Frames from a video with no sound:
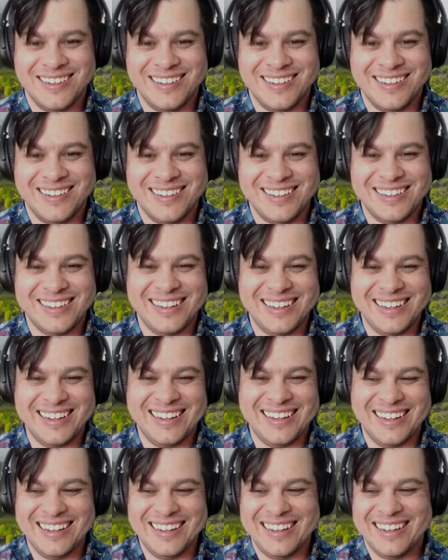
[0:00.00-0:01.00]

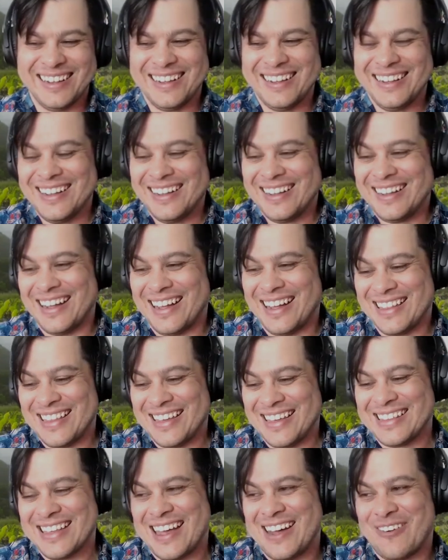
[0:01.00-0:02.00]
I think
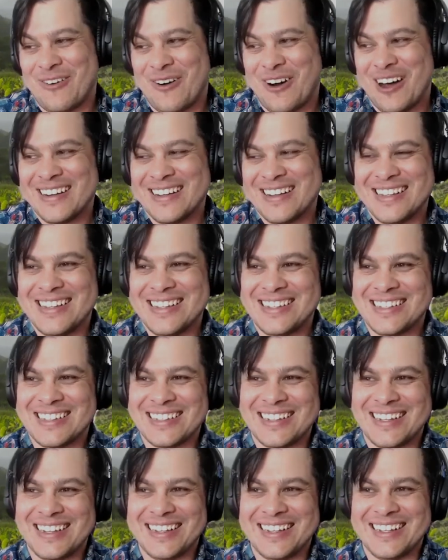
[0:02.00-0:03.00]
the Awana
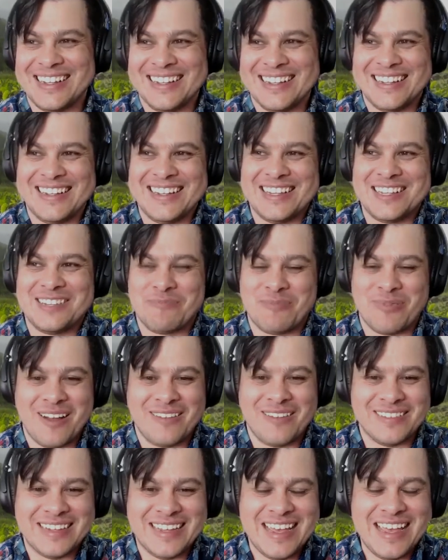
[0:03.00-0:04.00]
is
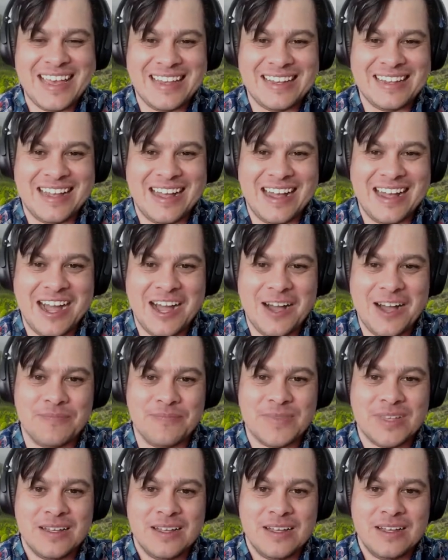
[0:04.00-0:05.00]
probably it.
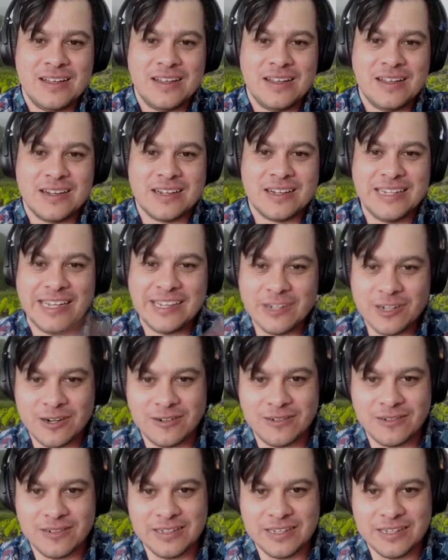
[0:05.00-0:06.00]

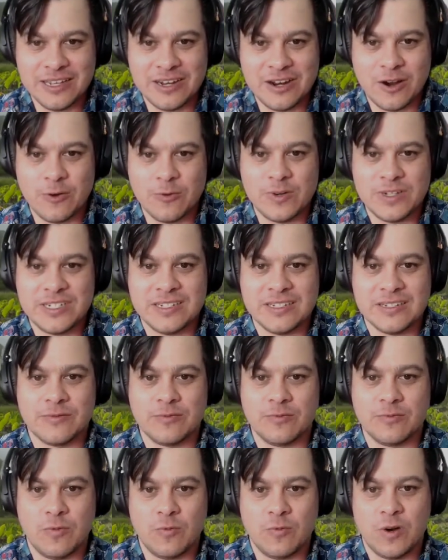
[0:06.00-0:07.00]
Kahiko, you know, which is
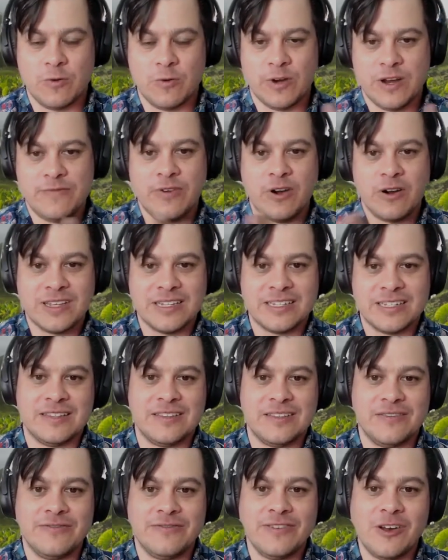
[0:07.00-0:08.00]
what we focus in the
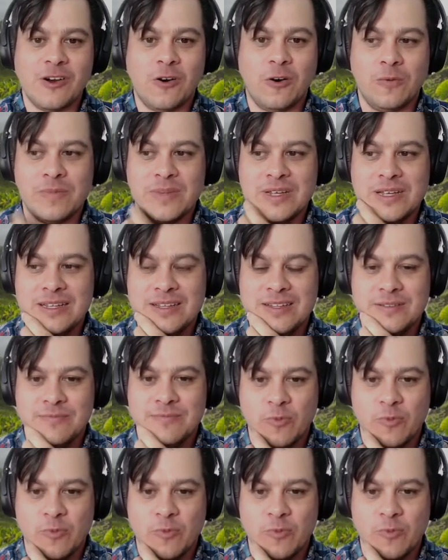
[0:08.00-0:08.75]
film, is more